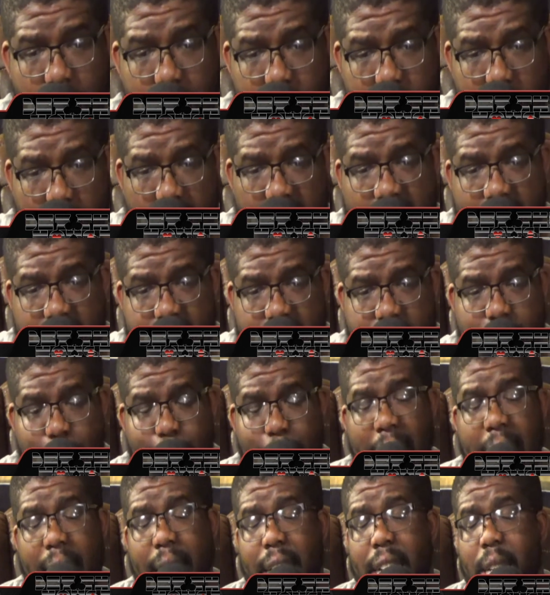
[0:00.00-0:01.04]
in his
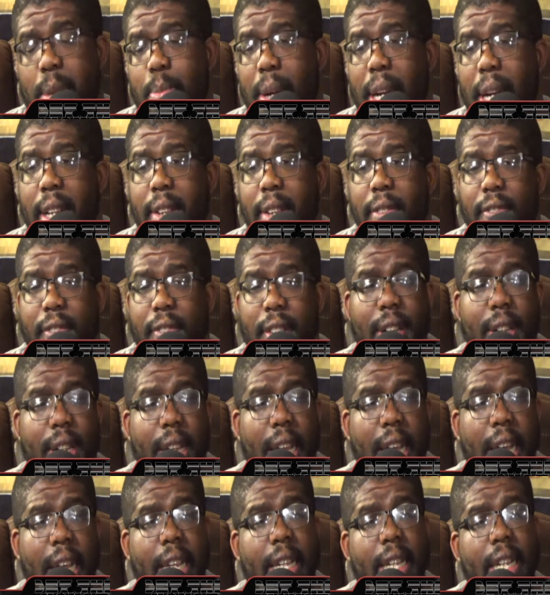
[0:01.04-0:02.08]
mind, he probably felt
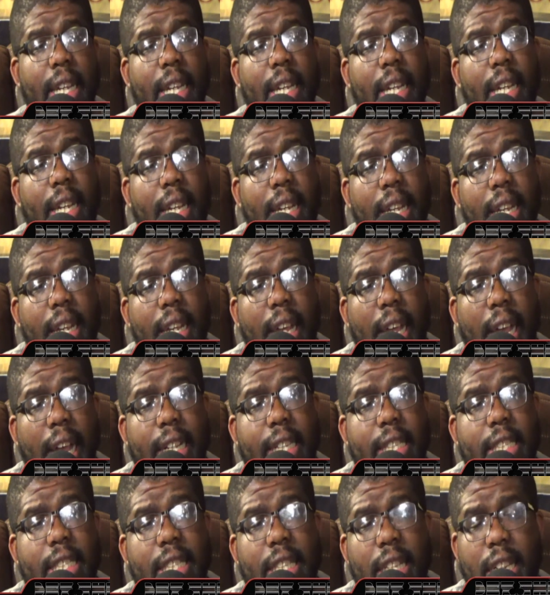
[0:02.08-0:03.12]
like, I
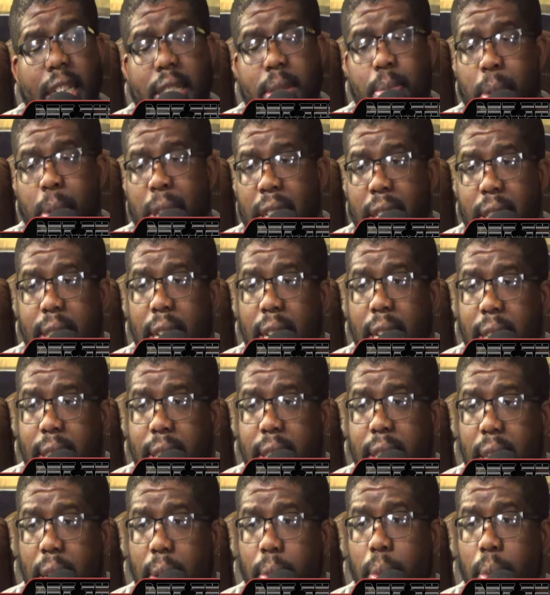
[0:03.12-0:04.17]
could cheat as many times
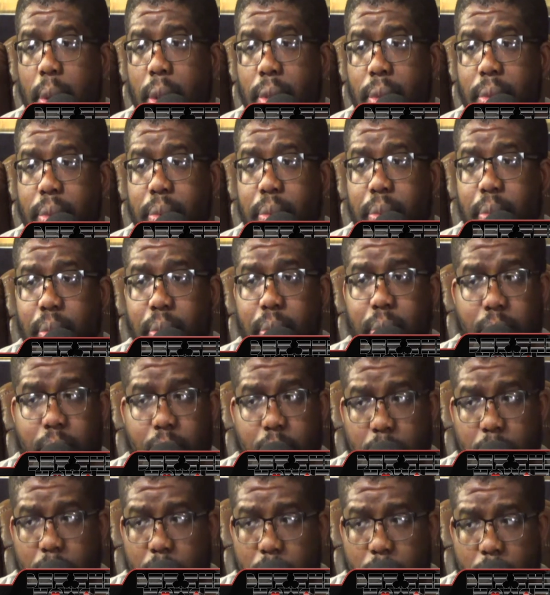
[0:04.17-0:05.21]
as I want.
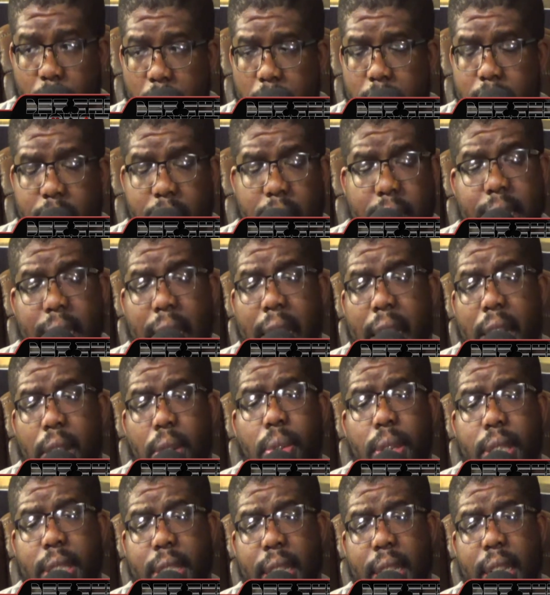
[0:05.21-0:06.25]
She's not
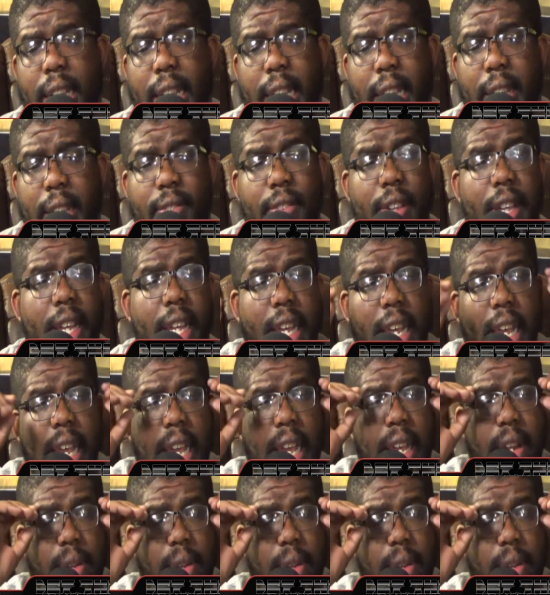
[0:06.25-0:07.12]
going to leave. And the